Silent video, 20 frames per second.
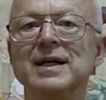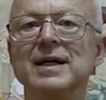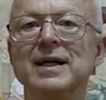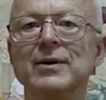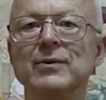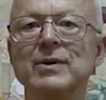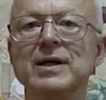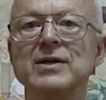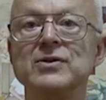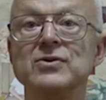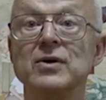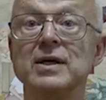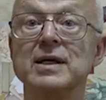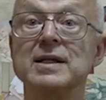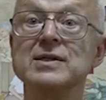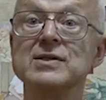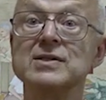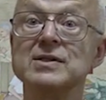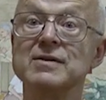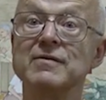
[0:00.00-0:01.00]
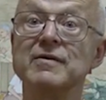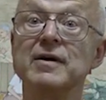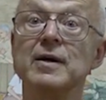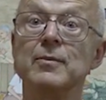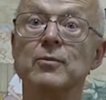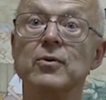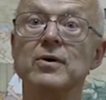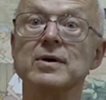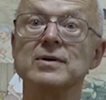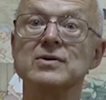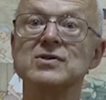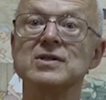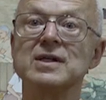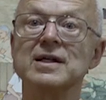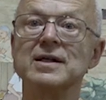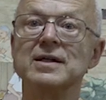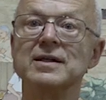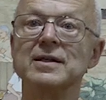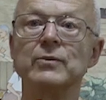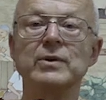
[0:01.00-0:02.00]
And I realized, okay, this is a very important
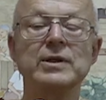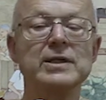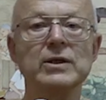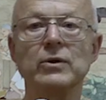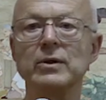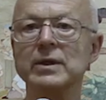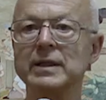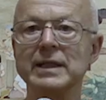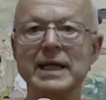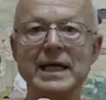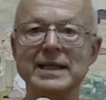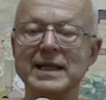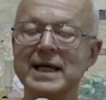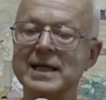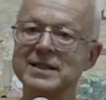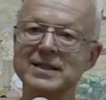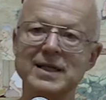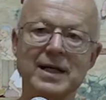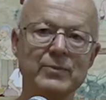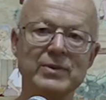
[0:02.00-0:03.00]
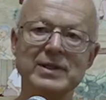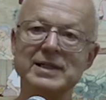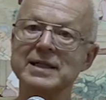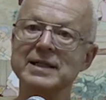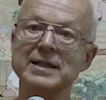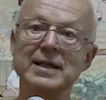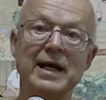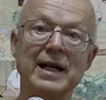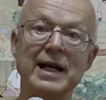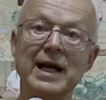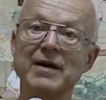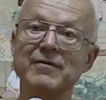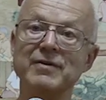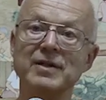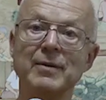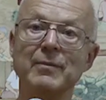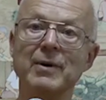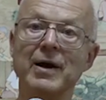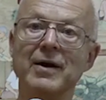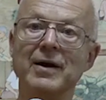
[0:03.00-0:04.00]
skill that we don't, at that time, we did not have
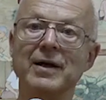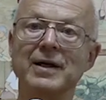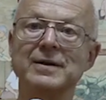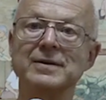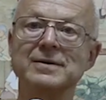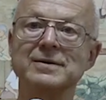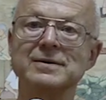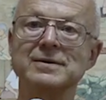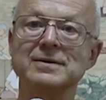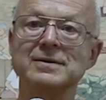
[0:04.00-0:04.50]
in America.